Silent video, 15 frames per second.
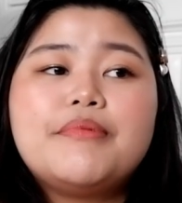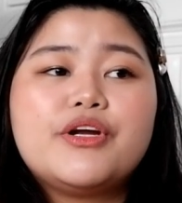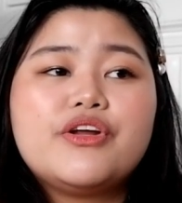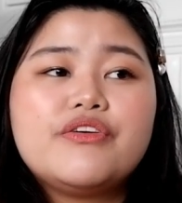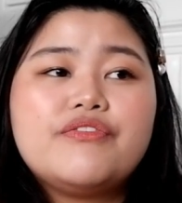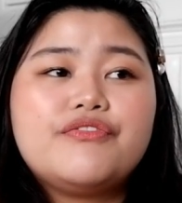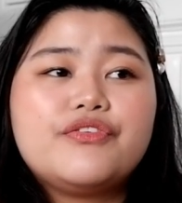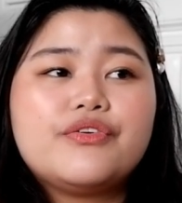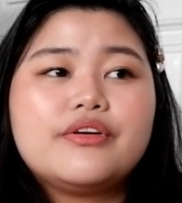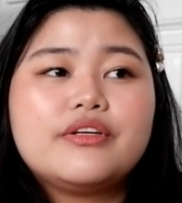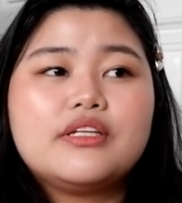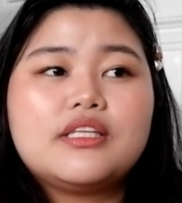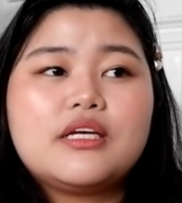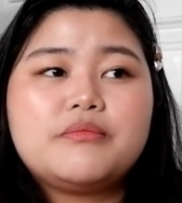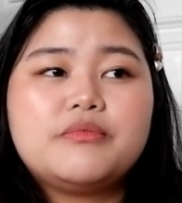Pero if you're
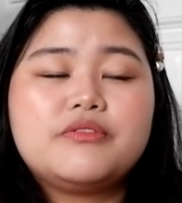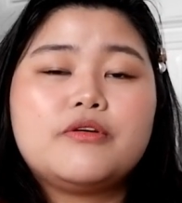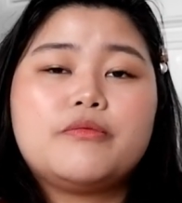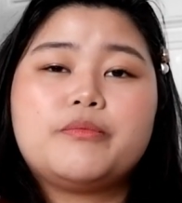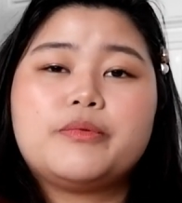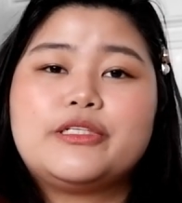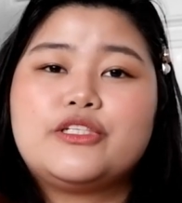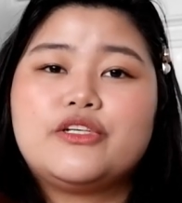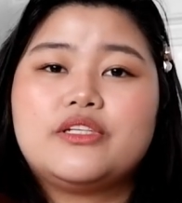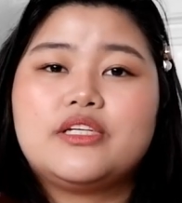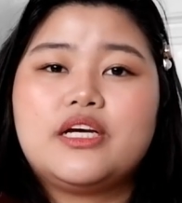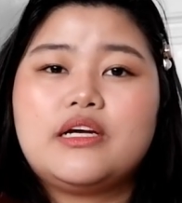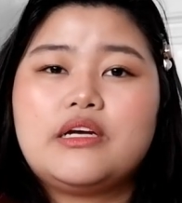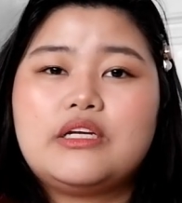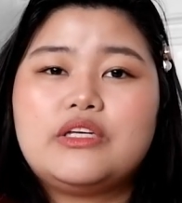the type of a person
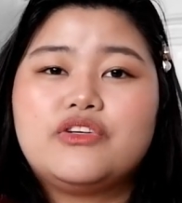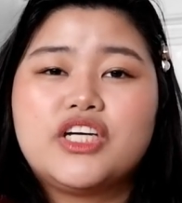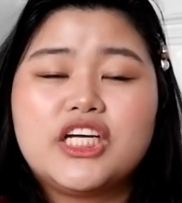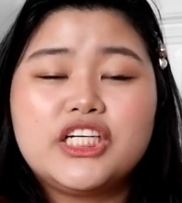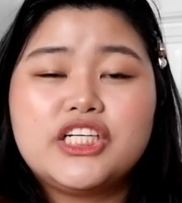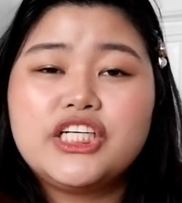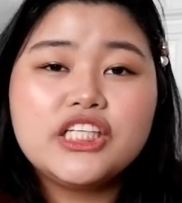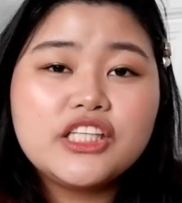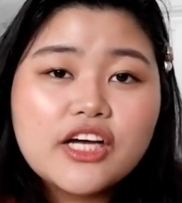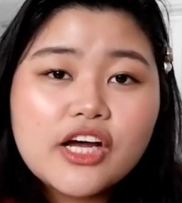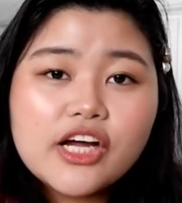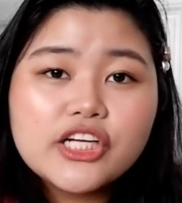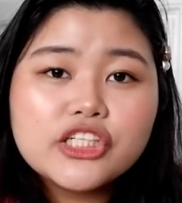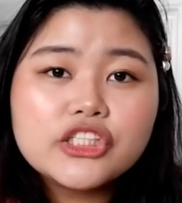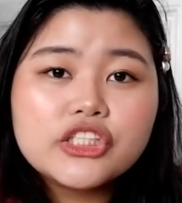na you can
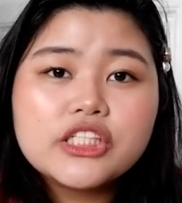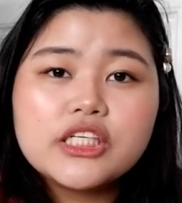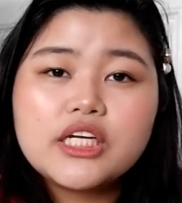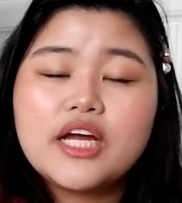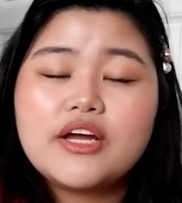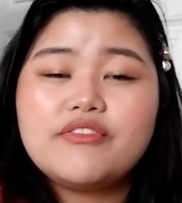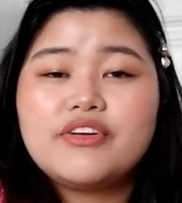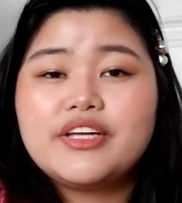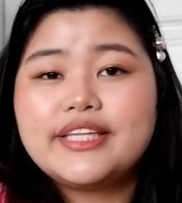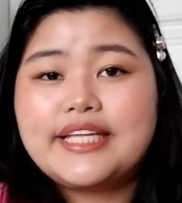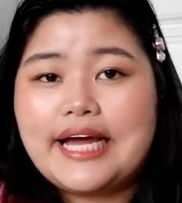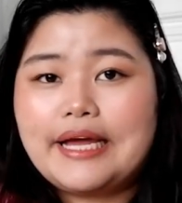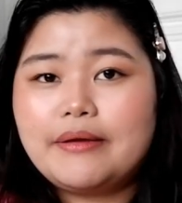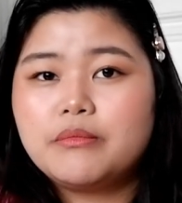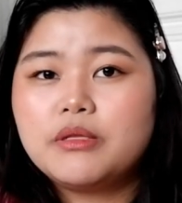retouch every
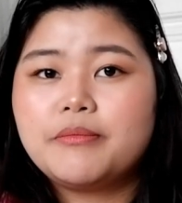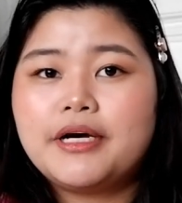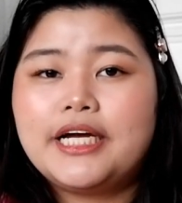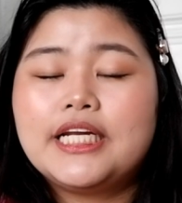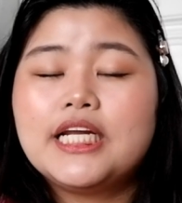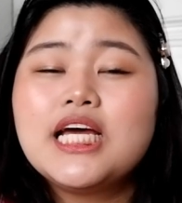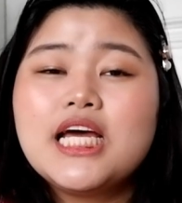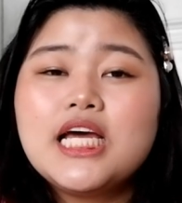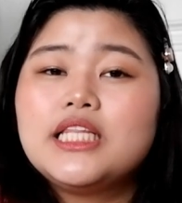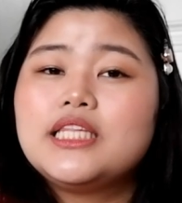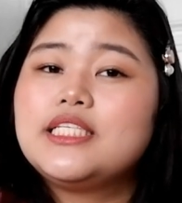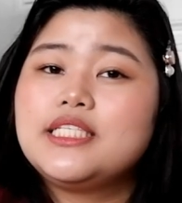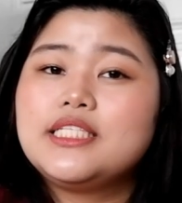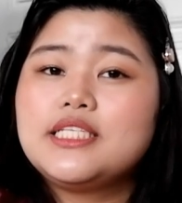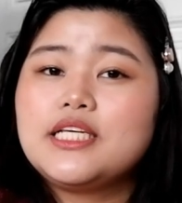time naman,
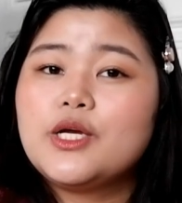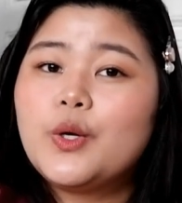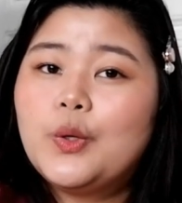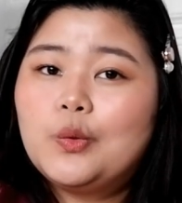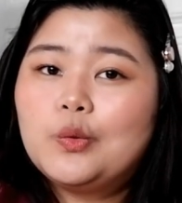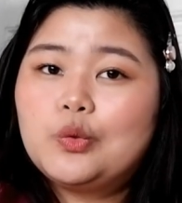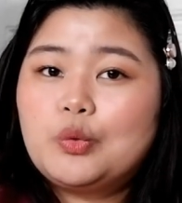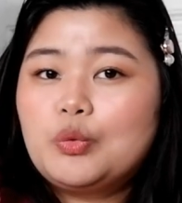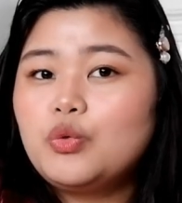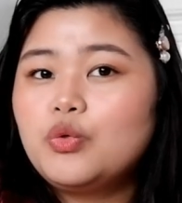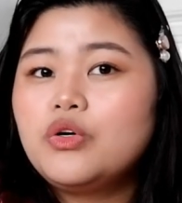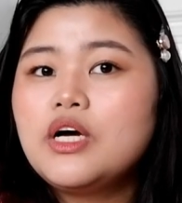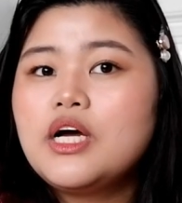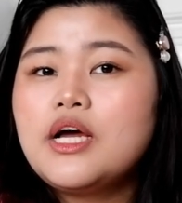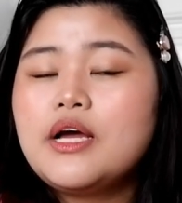this is a go-to.